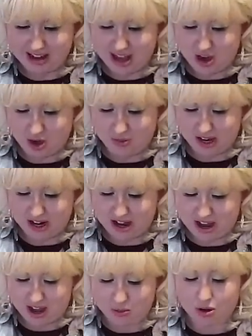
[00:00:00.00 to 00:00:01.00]
Naomi and
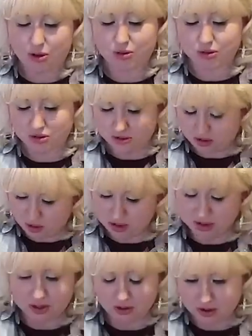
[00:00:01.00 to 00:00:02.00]
I, well, of
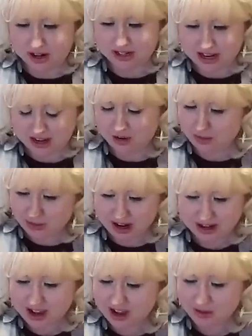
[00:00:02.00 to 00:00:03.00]
course, Lauren Daigle
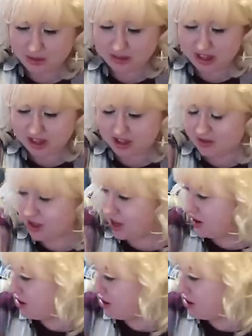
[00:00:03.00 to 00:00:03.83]
right now, we really love a lot